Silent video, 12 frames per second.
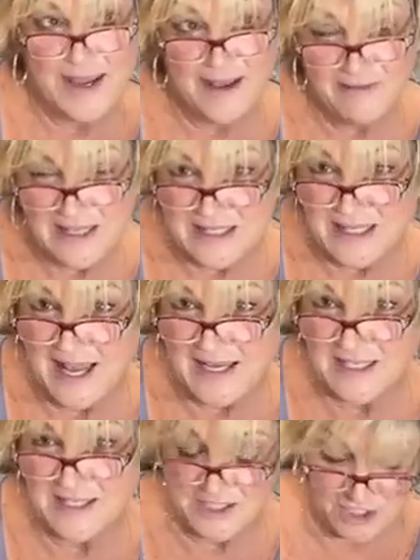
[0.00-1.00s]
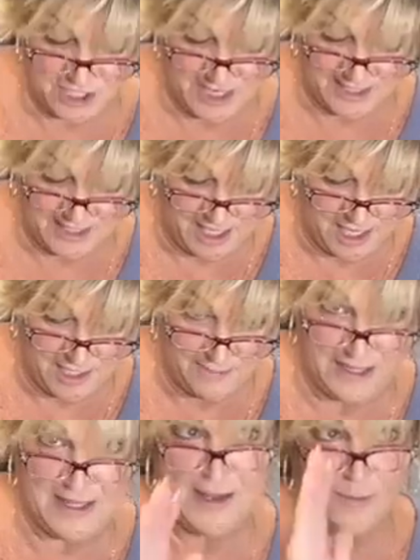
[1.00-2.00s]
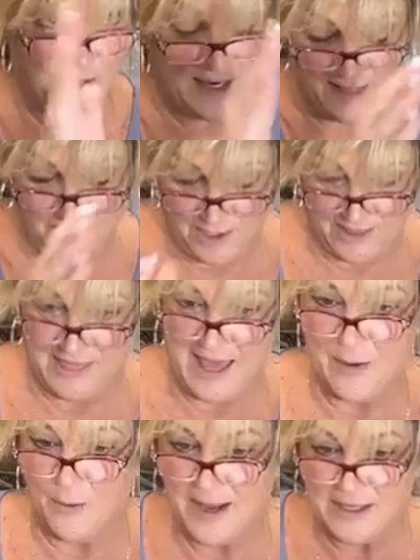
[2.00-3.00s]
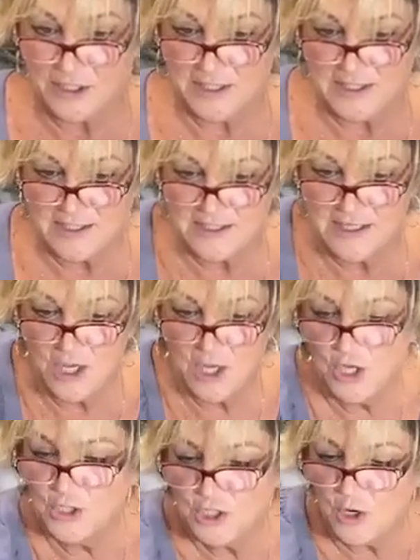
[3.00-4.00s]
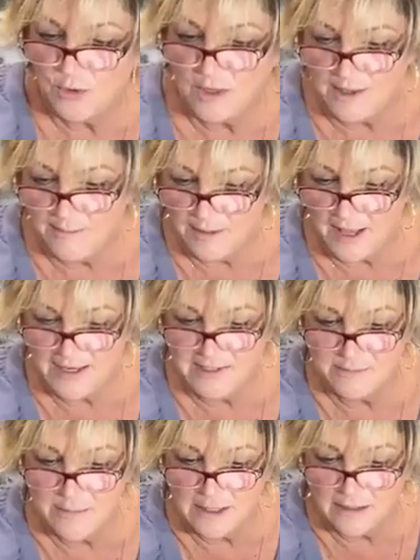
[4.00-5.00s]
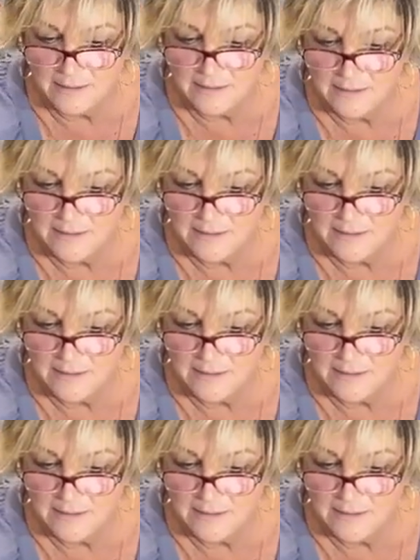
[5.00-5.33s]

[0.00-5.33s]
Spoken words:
So I have these lights shining on me that when I look that way, just totally blind me.